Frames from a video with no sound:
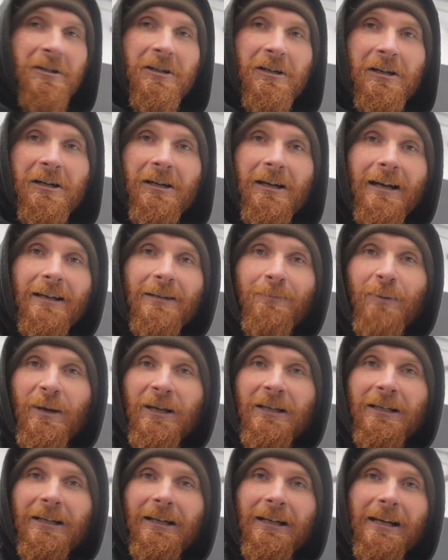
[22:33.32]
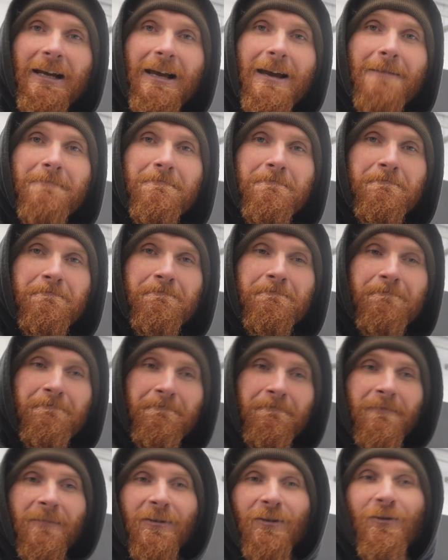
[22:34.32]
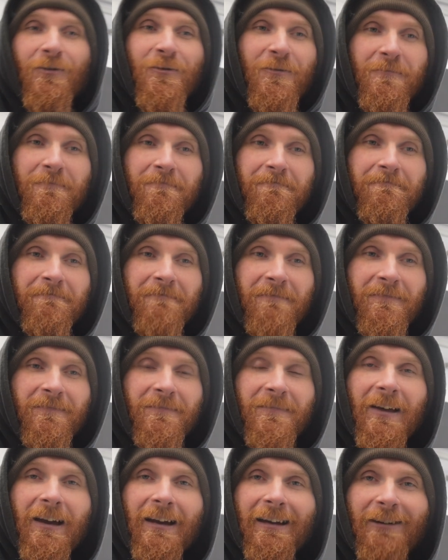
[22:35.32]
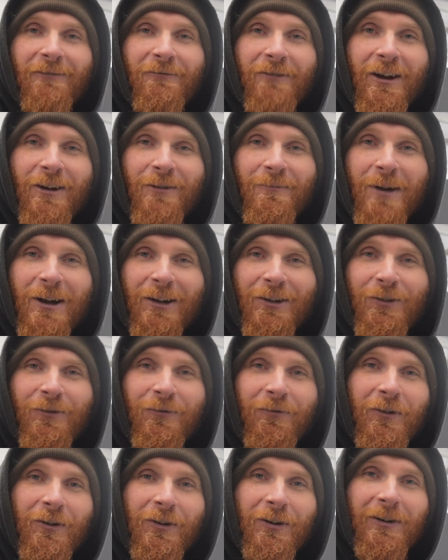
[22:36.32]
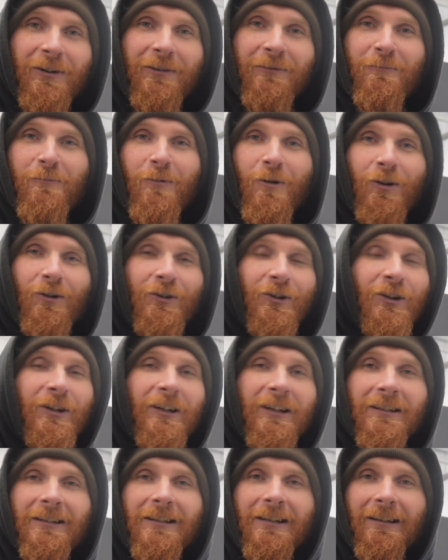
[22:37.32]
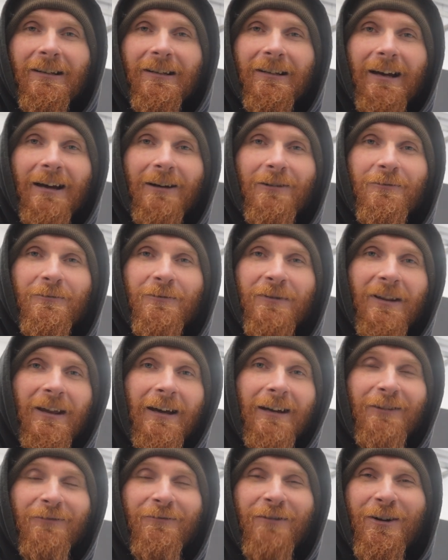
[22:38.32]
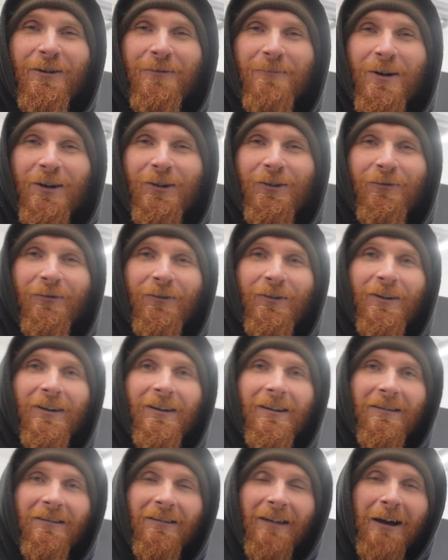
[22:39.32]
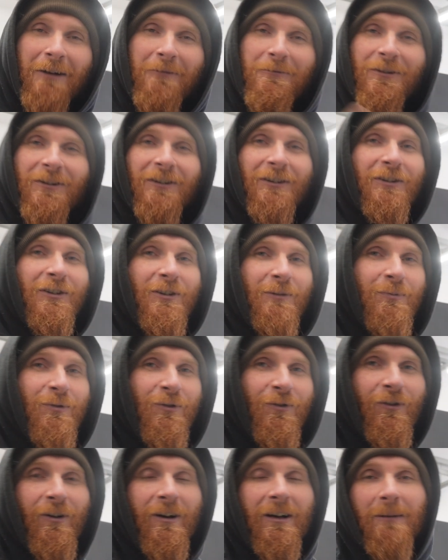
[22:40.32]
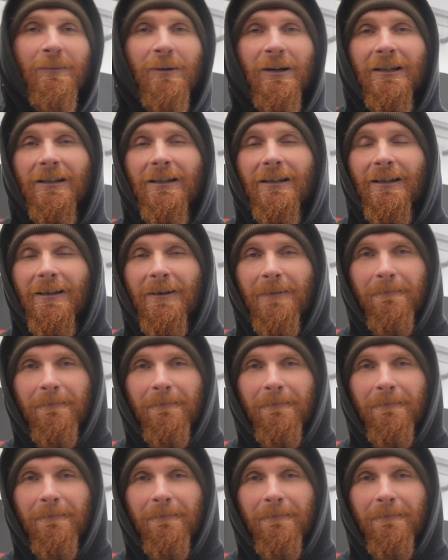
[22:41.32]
And that's basically it. So thank you very much for watching until now. Thank you very much for the 1,000 subscribers.